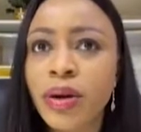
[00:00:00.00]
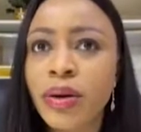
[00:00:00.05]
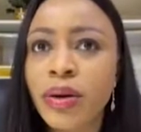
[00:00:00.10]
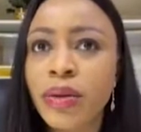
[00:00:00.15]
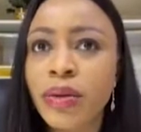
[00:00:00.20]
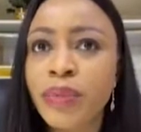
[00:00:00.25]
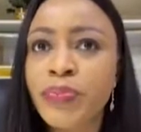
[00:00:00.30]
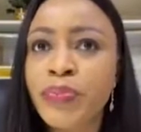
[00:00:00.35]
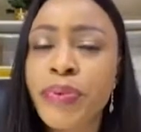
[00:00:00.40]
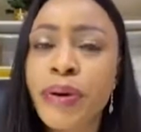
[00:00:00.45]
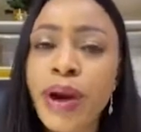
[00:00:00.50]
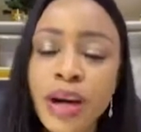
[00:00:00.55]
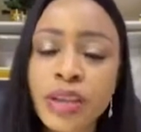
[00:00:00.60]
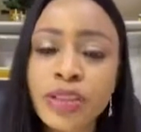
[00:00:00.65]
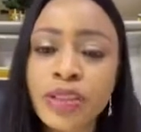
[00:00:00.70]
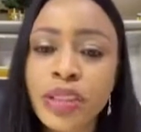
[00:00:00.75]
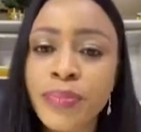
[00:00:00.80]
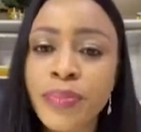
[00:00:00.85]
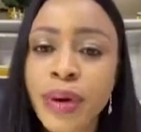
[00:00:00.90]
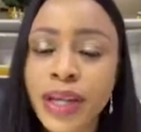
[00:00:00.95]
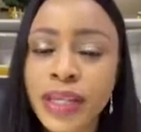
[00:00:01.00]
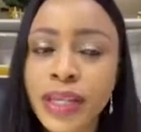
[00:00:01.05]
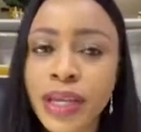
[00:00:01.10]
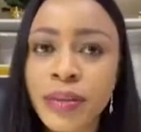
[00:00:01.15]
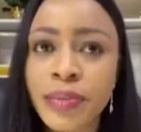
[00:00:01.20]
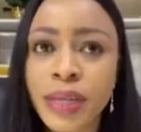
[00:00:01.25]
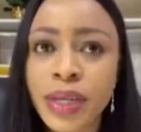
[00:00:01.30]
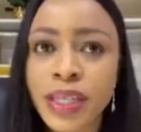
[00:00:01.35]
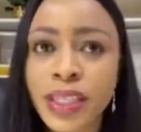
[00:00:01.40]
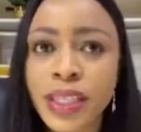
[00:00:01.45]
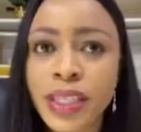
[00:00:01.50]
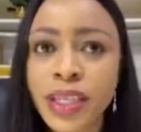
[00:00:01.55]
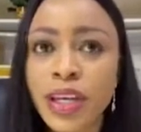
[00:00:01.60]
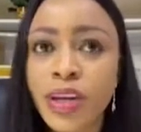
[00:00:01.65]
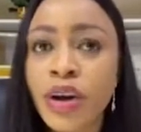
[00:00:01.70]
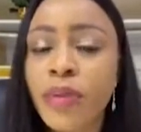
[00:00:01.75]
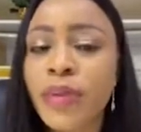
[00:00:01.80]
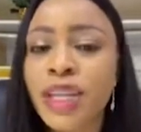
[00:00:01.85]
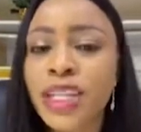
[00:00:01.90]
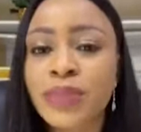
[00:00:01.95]
prior to the pandemic, the
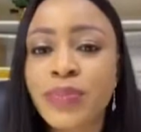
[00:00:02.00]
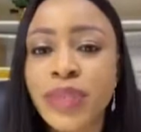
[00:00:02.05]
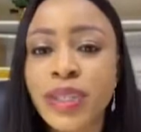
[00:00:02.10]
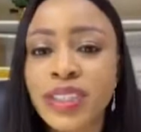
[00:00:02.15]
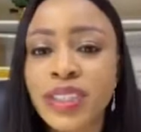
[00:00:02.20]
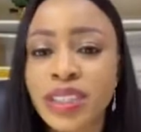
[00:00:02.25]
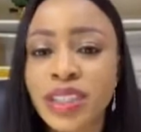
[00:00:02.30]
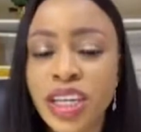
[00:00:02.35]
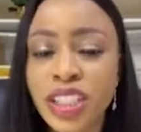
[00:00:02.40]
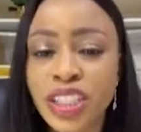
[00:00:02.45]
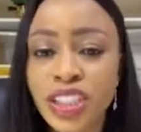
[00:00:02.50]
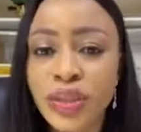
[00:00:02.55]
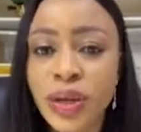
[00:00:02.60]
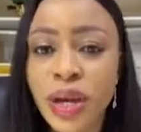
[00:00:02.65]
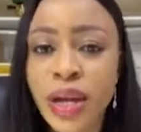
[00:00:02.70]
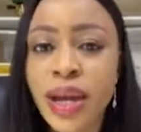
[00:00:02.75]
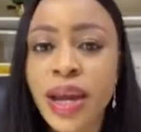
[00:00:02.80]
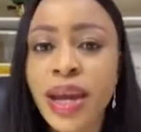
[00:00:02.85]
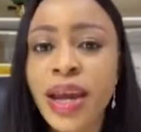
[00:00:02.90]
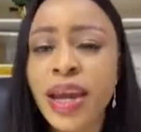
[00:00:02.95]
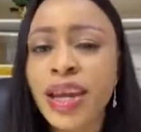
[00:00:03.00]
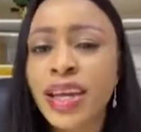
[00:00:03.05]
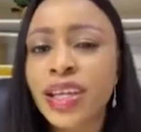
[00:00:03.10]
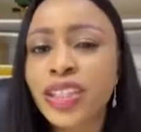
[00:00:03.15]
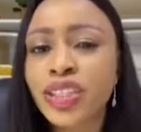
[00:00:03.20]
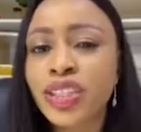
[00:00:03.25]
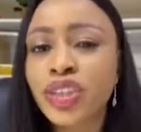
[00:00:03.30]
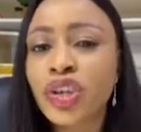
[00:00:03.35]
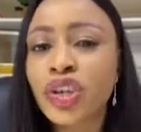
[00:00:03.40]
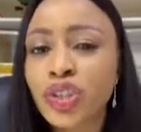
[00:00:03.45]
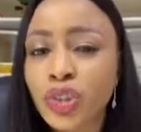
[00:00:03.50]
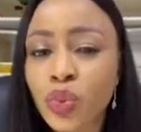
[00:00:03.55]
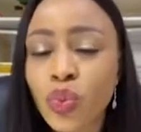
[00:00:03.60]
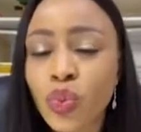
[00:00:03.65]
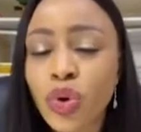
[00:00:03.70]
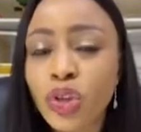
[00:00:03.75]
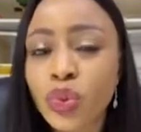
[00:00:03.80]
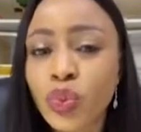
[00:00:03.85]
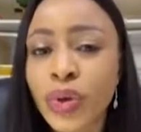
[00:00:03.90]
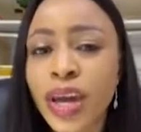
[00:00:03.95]
e-commerce space in Nigeria is
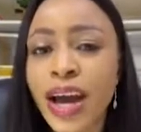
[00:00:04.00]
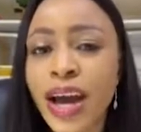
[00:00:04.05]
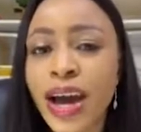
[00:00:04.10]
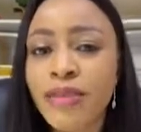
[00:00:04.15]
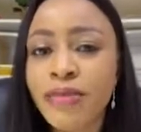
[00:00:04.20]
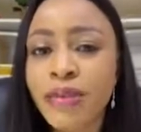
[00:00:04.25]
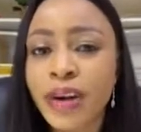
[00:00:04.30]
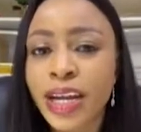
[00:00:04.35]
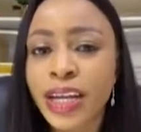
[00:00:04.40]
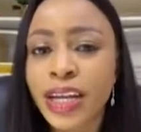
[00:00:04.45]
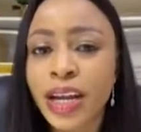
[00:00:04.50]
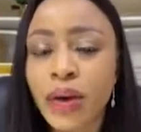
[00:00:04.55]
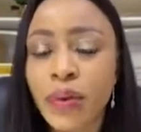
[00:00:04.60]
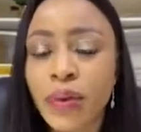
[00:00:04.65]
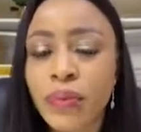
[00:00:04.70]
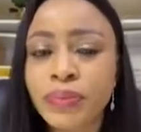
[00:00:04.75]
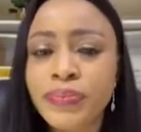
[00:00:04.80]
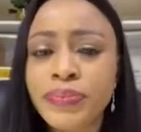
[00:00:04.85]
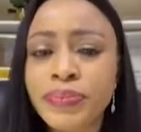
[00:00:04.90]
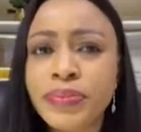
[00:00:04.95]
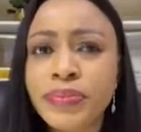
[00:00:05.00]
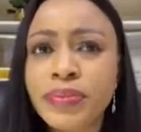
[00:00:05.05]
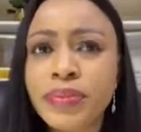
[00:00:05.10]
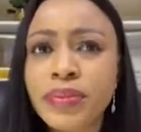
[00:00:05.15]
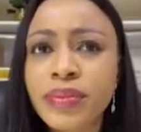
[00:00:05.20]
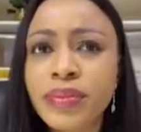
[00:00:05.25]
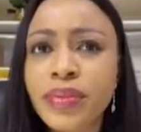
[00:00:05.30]
not what we have right now.